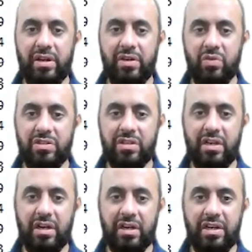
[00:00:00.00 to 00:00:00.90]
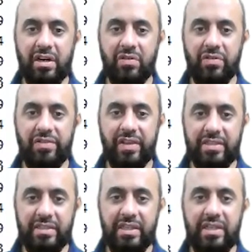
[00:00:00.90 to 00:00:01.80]
it was conducted out of
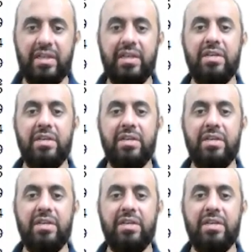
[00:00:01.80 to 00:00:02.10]
60